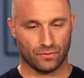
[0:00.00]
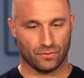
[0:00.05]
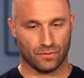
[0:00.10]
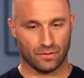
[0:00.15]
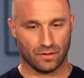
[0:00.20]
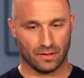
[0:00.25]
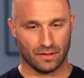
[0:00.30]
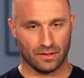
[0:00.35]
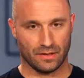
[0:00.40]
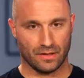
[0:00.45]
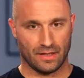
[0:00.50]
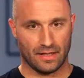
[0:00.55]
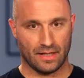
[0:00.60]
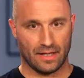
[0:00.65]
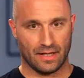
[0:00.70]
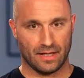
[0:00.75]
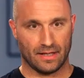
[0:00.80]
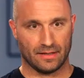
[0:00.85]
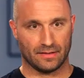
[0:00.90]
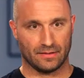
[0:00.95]
or
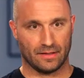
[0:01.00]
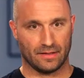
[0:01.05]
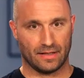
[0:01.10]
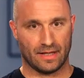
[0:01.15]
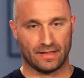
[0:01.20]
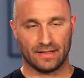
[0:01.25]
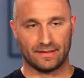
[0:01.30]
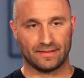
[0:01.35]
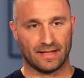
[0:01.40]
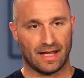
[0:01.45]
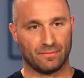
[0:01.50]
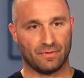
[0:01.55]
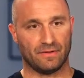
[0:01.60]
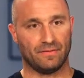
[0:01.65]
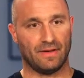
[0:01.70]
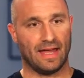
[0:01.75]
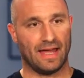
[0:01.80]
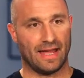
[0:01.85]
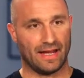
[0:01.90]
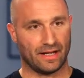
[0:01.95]
any type
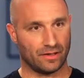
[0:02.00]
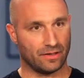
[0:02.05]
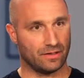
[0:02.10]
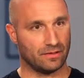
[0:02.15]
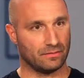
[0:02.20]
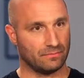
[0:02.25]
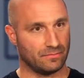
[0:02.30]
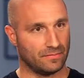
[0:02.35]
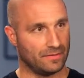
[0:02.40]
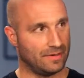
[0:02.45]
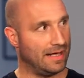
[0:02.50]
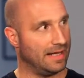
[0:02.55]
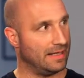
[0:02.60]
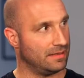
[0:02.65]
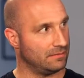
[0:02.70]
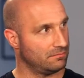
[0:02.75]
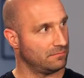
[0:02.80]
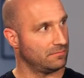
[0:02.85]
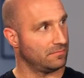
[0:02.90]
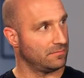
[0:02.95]
of anger
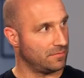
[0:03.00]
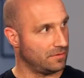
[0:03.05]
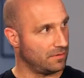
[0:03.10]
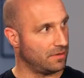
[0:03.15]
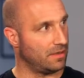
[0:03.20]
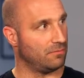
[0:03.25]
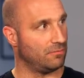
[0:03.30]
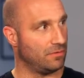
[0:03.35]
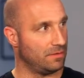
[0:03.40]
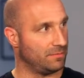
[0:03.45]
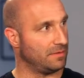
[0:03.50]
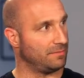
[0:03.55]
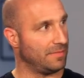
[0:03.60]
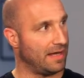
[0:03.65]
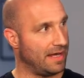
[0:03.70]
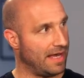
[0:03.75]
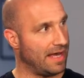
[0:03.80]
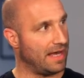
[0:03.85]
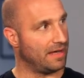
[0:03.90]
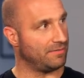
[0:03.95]
that a woman
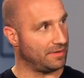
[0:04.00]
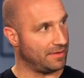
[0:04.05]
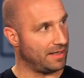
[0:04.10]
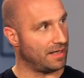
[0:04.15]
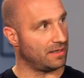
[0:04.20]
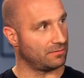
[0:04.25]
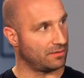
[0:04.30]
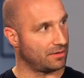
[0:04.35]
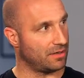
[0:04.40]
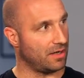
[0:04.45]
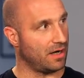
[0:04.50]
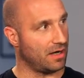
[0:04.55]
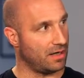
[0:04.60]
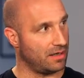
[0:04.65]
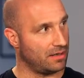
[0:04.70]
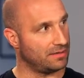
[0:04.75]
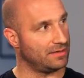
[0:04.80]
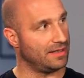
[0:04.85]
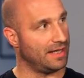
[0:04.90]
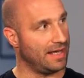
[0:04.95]
might have in that regard.
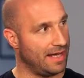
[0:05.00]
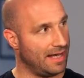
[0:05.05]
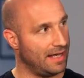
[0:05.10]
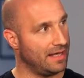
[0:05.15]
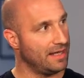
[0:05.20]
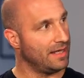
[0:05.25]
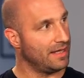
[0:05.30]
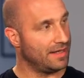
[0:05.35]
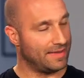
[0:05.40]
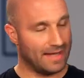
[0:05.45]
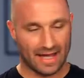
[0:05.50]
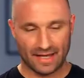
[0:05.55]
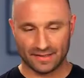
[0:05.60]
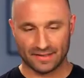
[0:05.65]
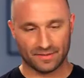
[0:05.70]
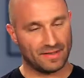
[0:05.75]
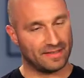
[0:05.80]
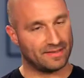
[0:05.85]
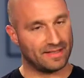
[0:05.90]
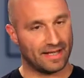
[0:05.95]
Yeah, that has
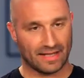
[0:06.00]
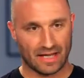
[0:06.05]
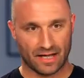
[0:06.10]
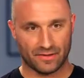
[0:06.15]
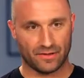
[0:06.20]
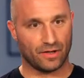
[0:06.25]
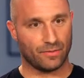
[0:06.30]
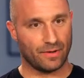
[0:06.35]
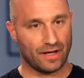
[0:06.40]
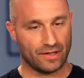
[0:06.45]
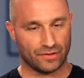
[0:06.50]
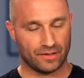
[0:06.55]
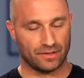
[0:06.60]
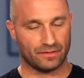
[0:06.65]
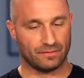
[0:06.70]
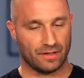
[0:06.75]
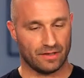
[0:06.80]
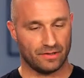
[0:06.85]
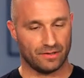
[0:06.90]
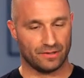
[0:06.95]
to be taken out of the
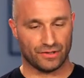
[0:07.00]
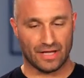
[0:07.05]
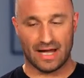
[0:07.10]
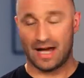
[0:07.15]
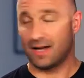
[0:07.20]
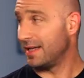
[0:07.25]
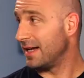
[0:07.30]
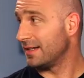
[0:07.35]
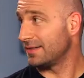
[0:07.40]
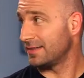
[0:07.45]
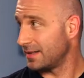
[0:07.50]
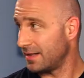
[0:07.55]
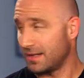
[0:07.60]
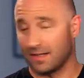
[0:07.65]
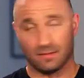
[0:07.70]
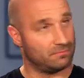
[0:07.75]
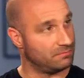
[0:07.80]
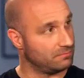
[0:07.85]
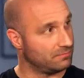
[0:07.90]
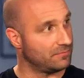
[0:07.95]
equation, and the child has to
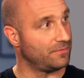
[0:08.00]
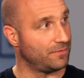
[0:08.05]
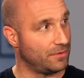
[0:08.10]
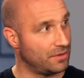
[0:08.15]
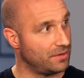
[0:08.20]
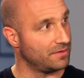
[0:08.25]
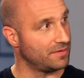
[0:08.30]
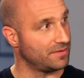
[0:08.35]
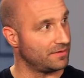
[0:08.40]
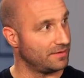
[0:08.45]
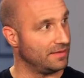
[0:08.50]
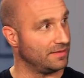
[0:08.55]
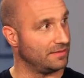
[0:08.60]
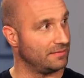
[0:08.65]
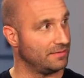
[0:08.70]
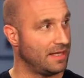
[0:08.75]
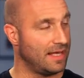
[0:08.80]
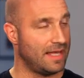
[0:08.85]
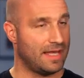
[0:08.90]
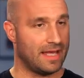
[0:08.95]
come first.
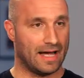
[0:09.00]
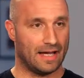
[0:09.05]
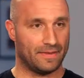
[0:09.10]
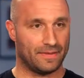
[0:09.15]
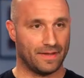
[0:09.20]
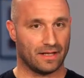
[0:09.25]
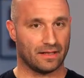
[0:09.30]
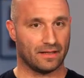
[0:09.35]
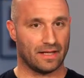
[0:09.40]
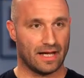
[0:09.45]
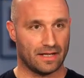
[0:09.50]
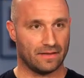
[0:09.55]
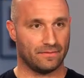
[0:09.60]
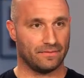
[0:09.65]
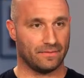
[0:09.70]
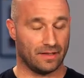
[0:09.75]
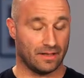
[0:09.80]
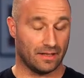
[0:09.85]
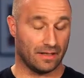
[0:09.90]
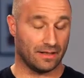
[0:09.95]
And I think in
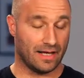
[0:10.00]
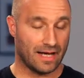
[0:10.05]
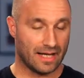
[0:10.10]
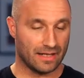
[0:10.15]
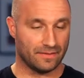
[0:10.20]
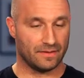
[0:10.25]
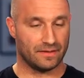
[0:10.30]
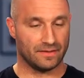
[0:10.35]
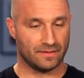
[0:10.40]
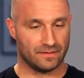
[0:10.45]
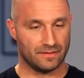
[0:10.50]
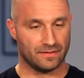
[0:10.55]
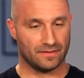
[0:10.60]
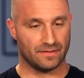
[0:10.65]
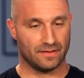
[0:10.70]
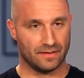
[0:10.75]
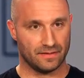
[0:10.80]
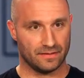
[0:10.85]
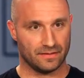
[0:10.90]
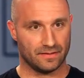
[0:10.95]
a lot of
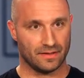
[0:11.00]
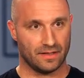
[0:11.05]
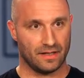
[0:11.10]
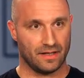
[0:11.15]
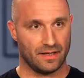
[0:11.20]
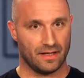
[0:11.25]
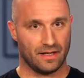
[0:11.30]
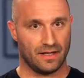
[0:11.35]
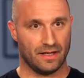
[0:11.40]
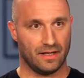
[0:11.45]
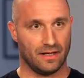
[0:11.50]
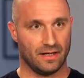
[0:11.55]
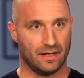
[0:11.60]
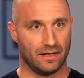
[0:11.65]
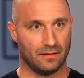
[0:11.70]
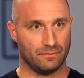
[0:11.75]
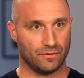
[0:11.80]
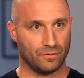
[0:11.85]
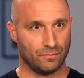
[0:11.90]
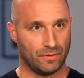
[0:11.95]
instances,
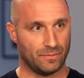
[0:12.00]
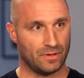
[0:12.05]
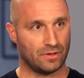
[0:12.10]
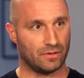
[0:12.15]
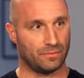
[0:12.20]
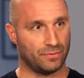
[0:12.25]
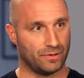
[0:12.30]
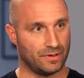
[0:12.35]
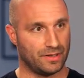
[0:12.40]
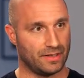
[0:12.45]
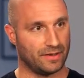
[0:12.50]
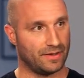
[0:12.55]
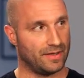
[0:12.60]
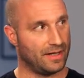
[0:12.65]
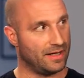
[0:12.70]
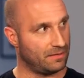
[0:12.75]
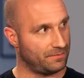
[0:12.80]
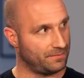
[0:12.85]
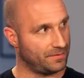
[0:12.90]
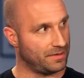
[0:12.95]
the women are putting
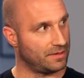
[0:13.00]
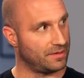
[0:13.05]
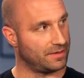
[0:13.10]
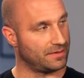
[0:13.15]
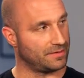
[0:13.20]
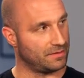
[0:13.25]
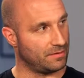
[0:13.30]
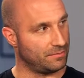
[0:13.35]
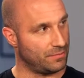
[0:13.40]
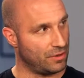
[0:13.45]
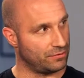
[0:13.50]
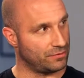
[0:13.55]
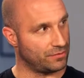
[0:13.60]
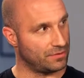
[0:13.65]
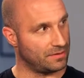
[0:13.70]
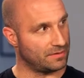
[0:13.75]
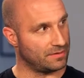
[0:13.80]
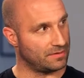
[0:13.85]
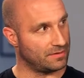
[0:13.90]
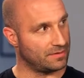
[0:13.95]
their feelings and
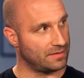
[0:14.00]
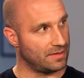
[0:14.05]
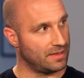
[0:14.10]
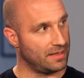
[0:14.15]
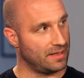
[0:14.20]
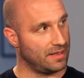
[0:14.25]
emotions